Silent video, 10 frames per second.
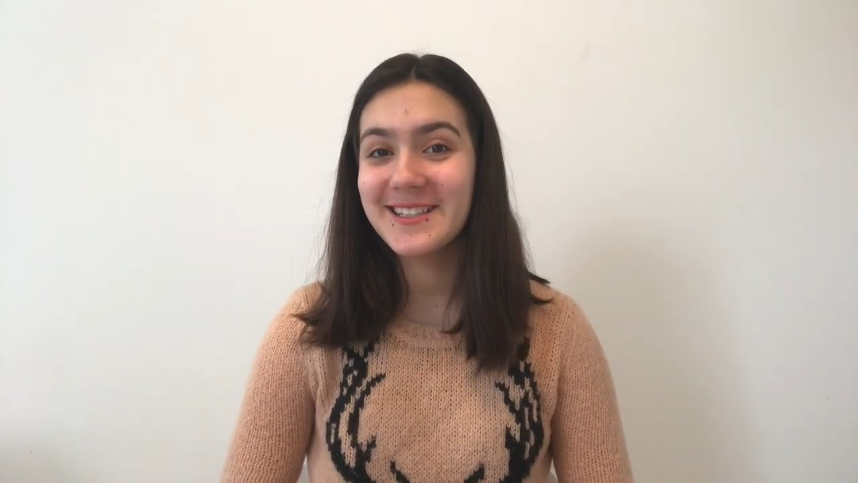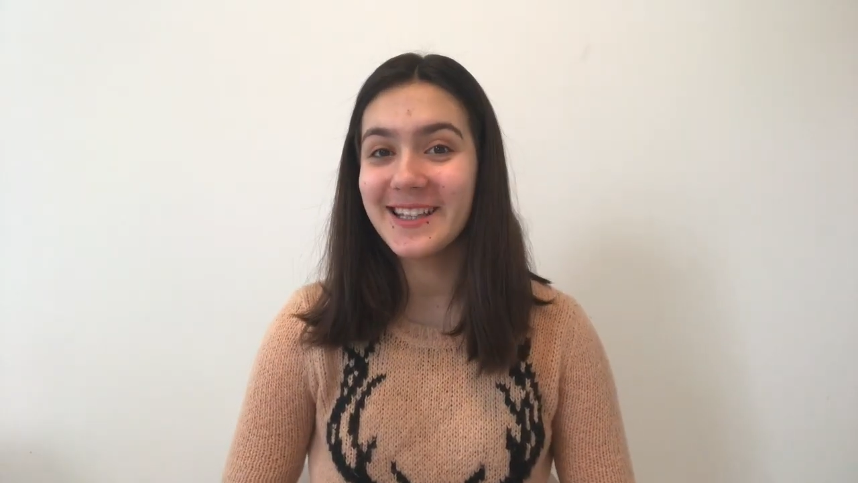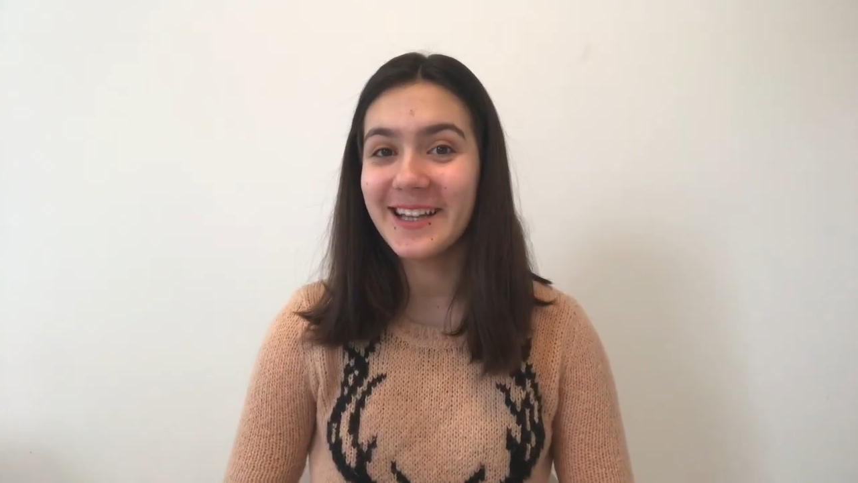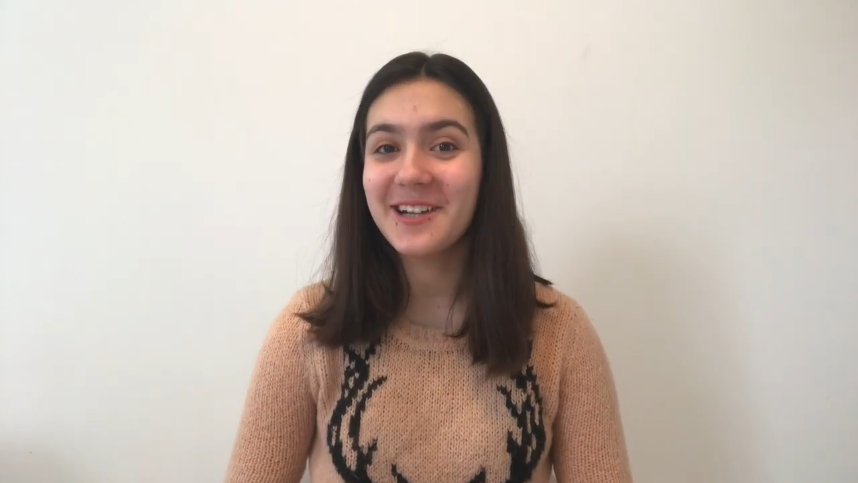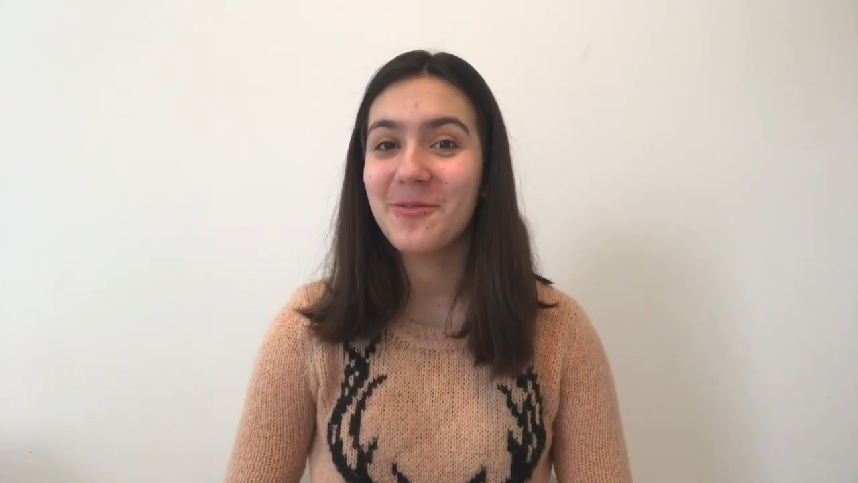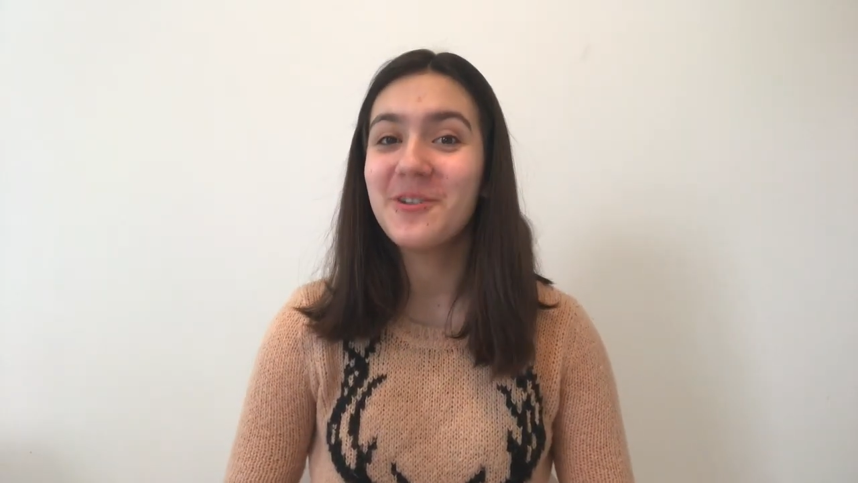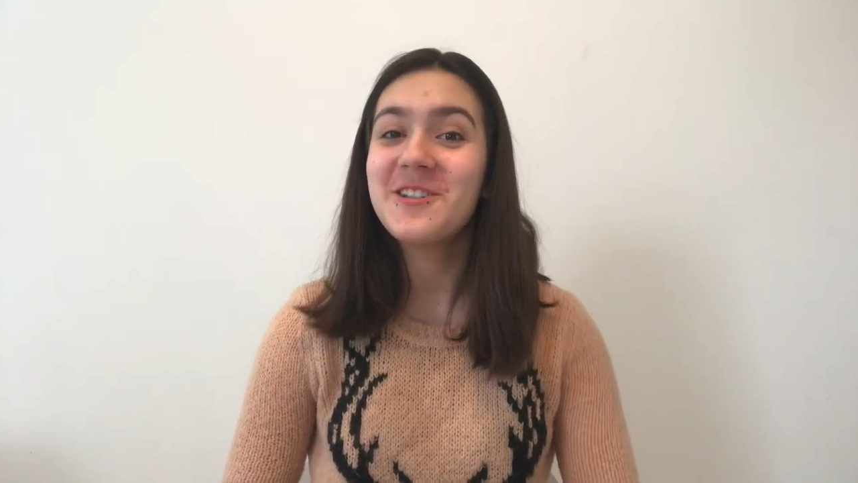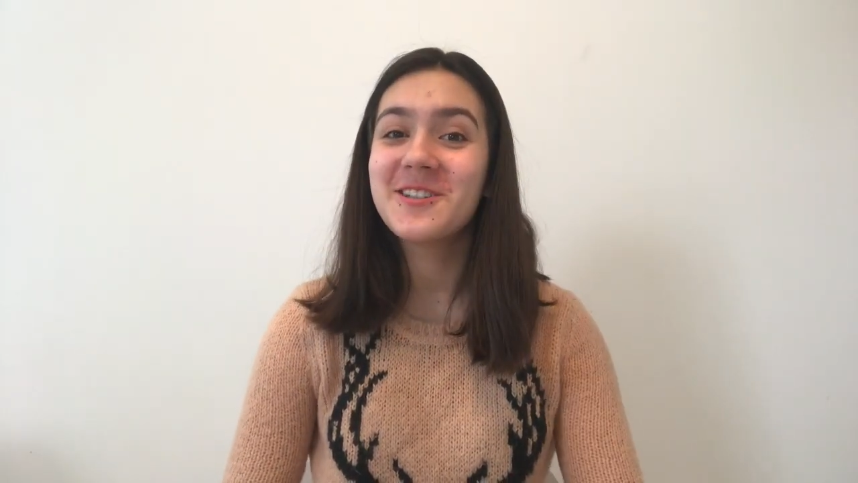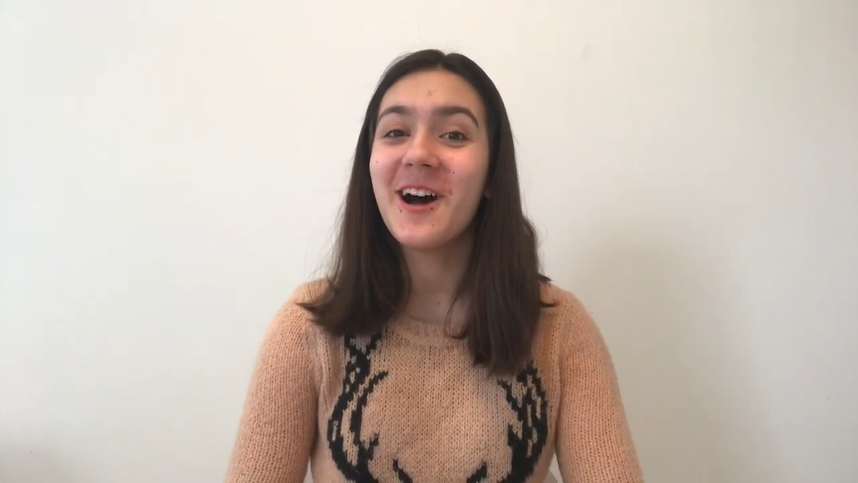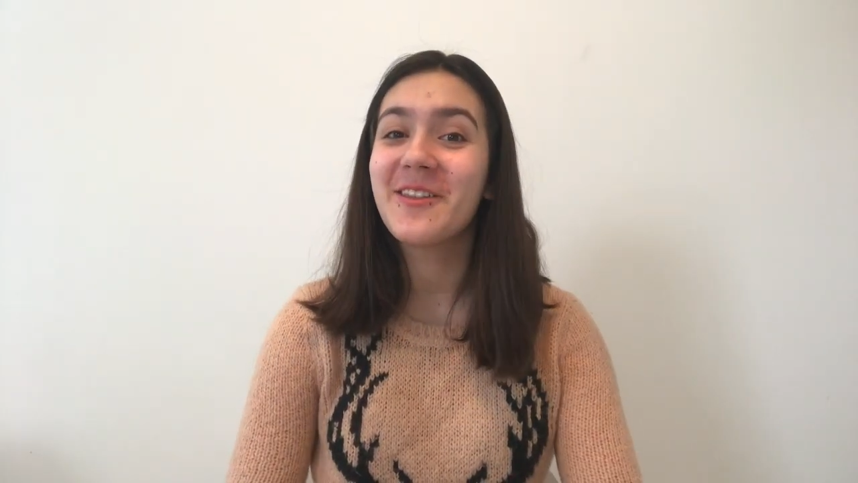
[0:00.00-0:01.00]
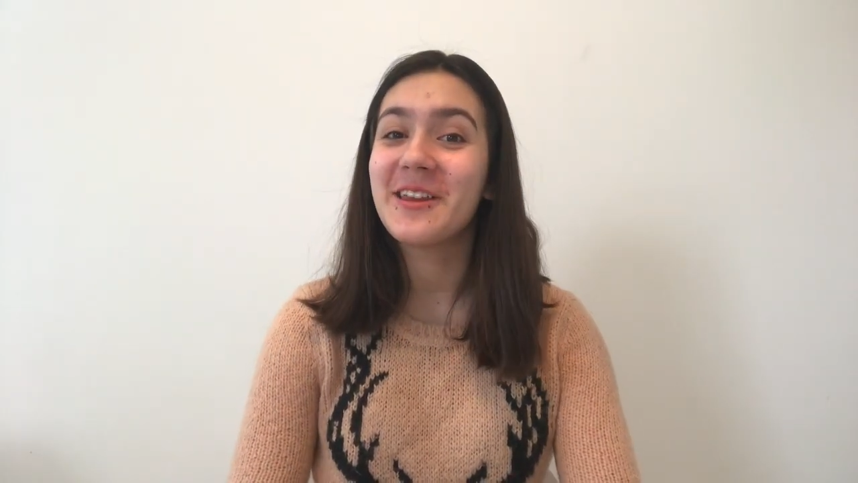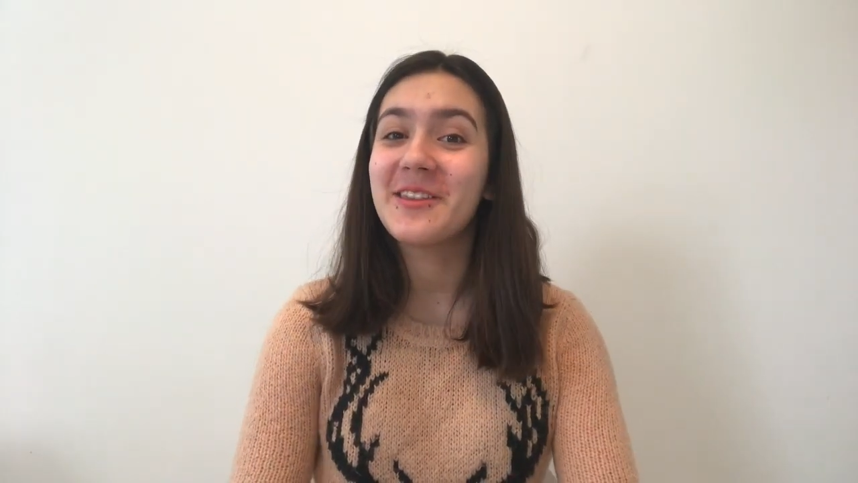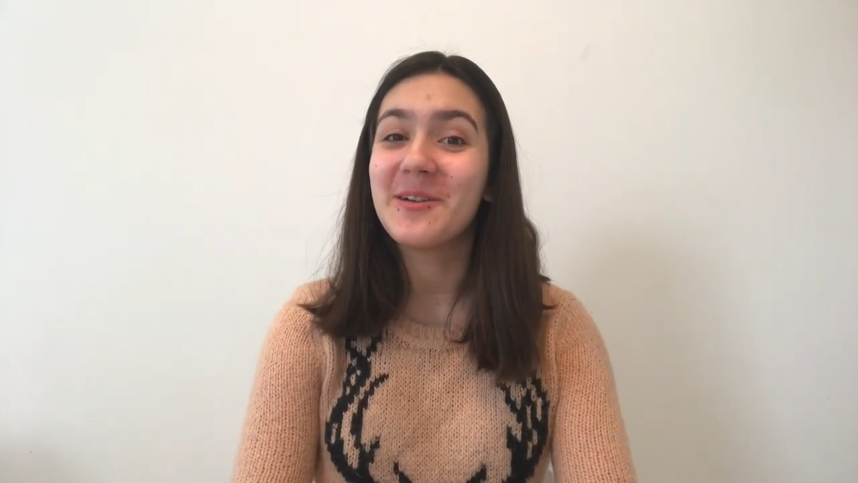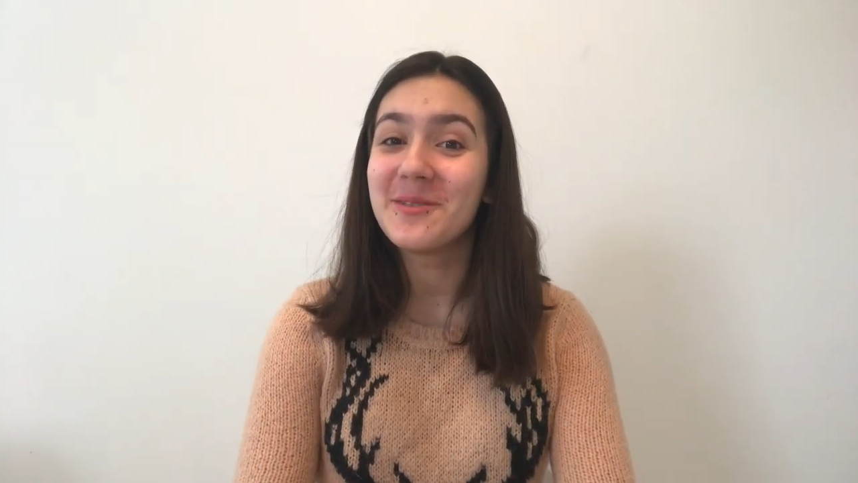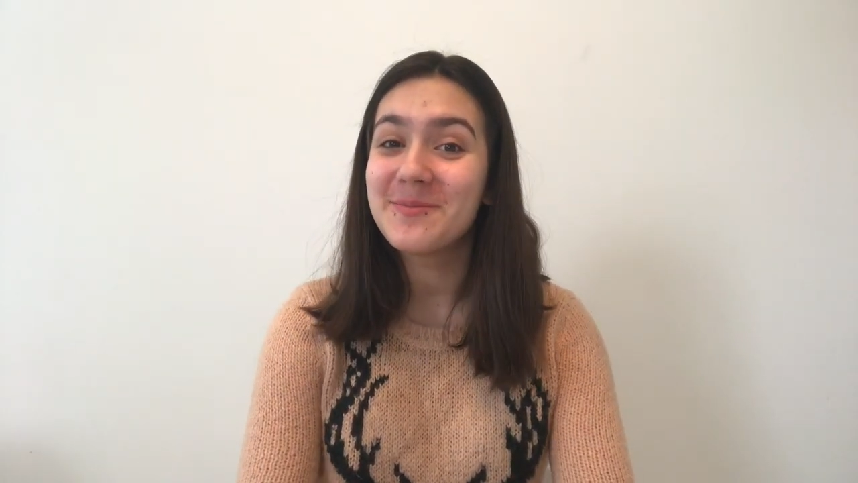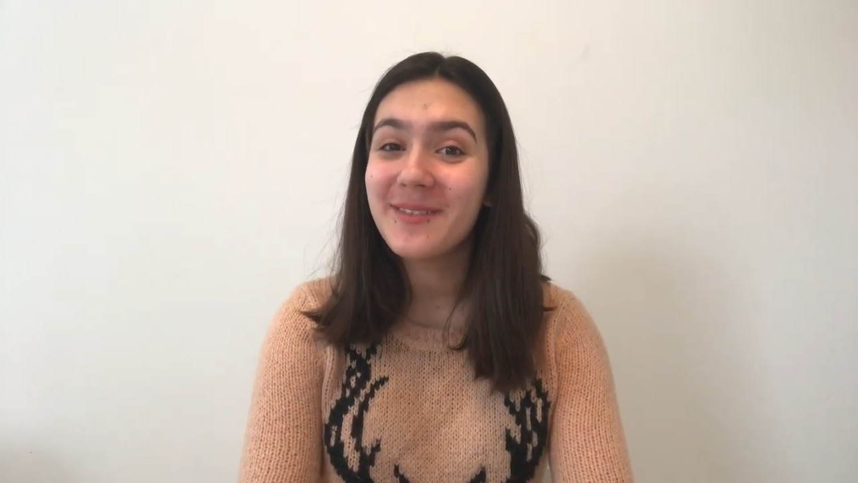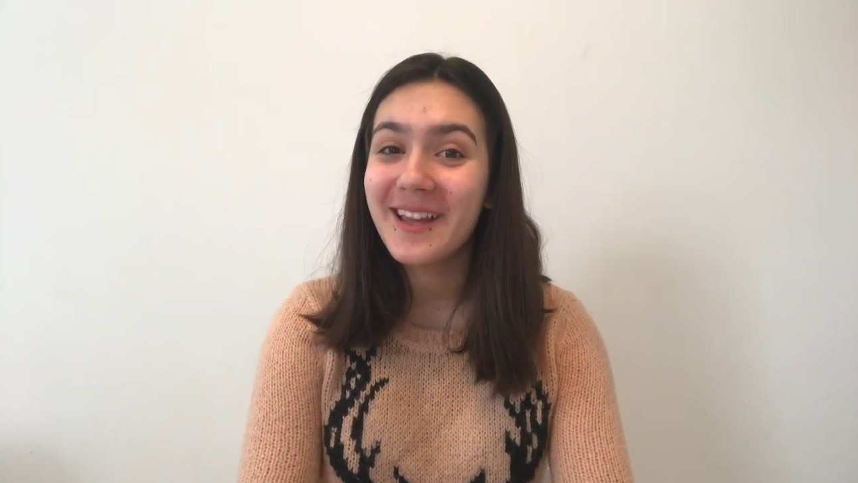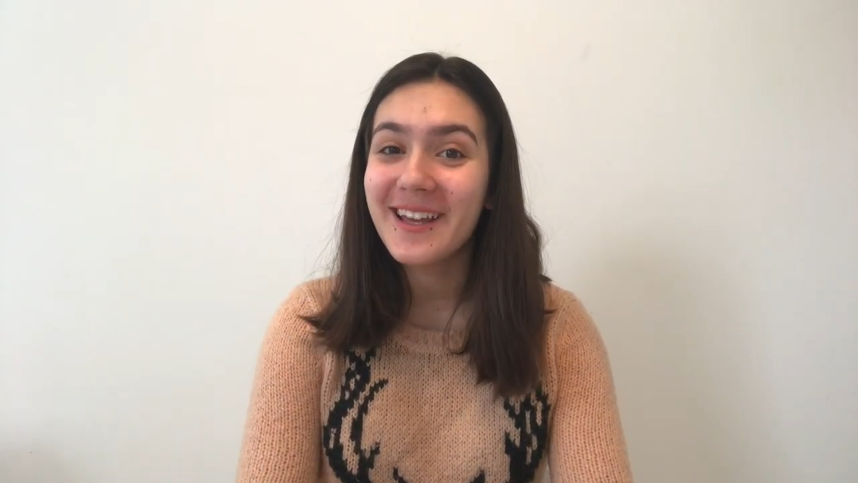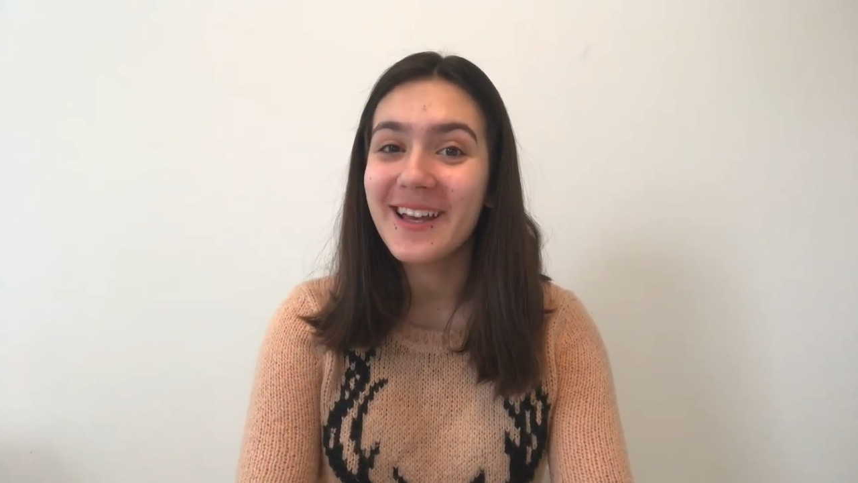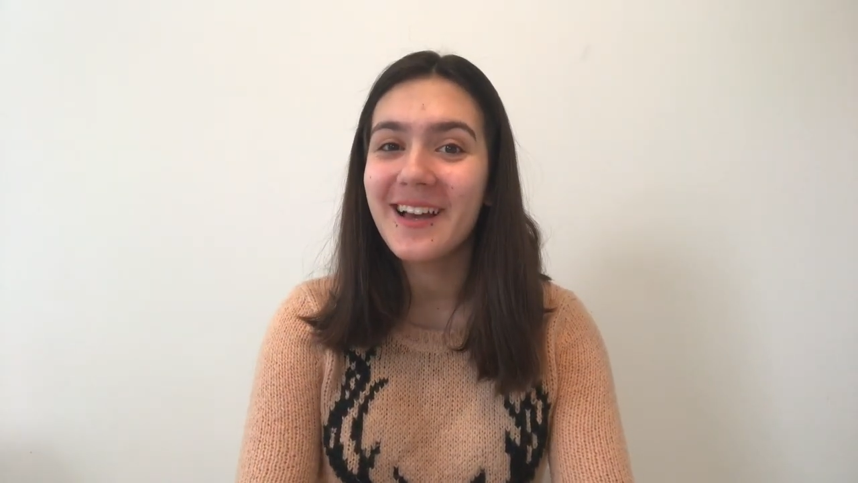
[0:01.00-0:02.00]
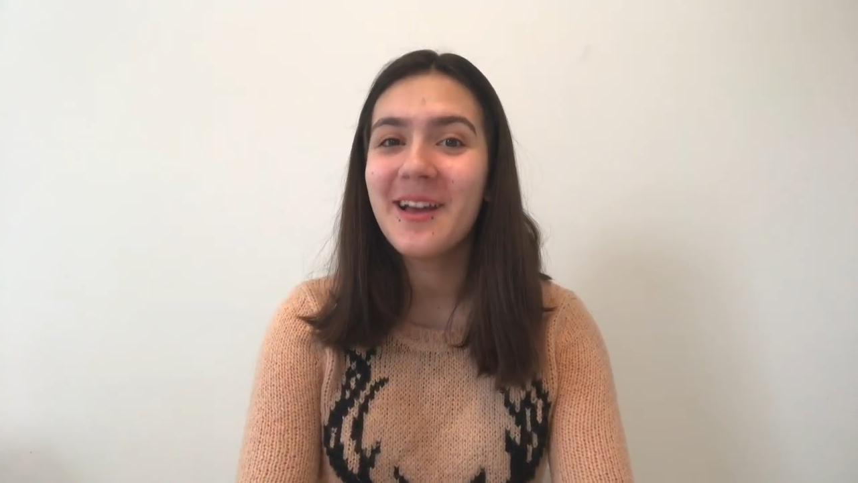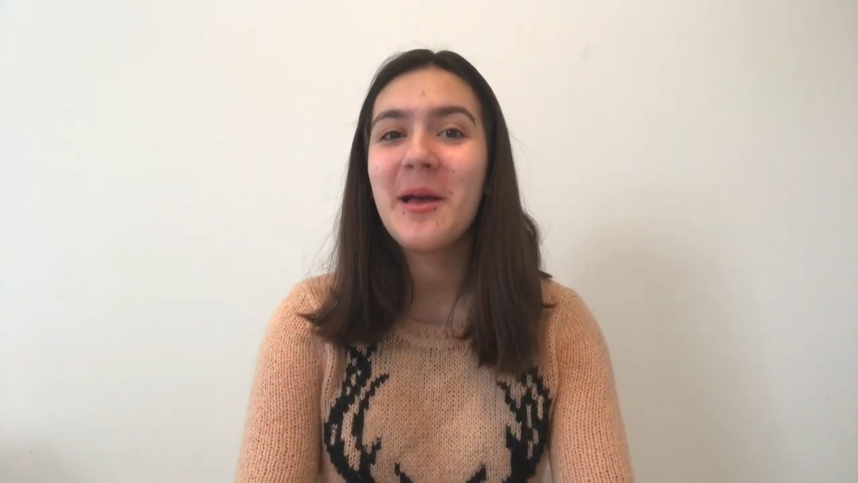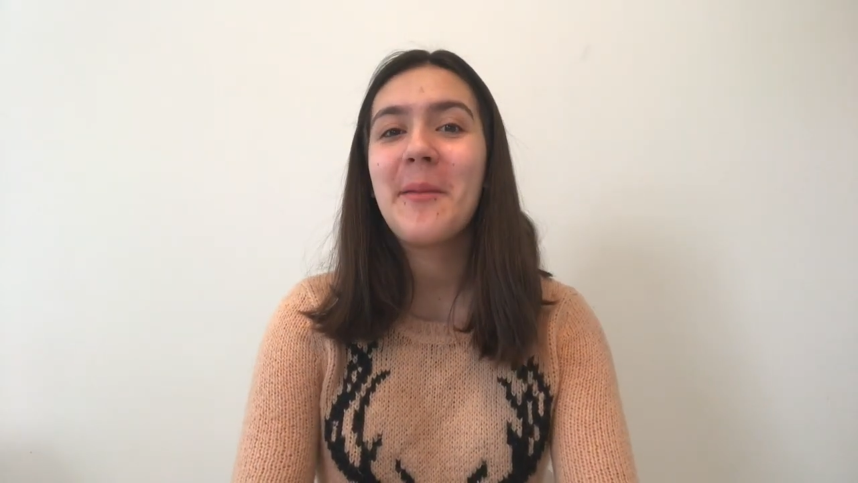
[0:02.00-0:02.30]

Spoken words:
select which song they think was playing